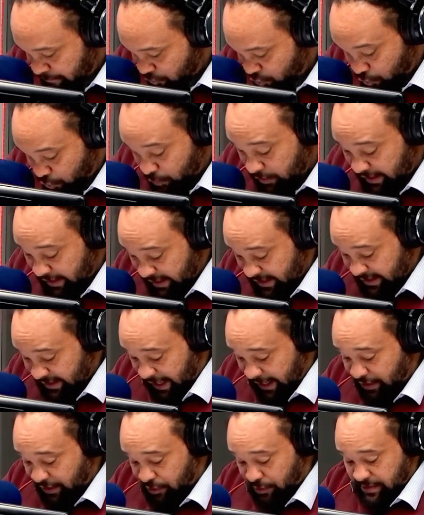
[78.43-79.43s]
Julian
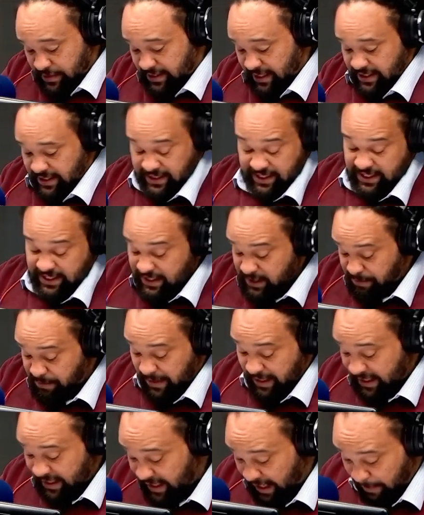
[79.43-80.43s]
Knight, who says he's
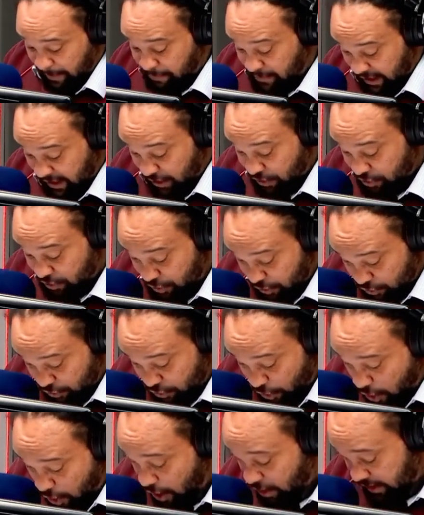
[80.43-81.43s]
being kept in the
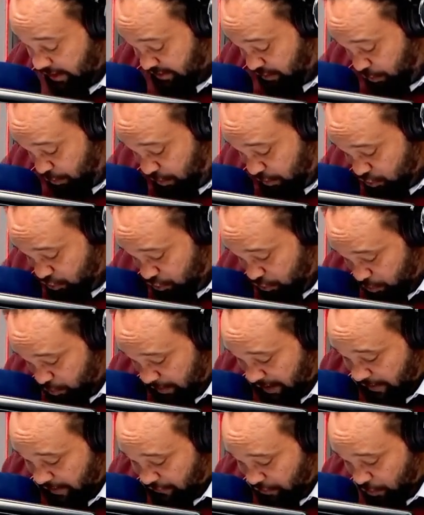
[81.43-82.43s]
dark. It's a question
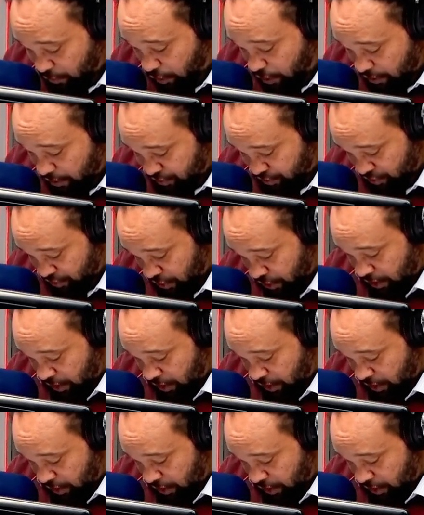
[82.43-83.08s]
we have to ask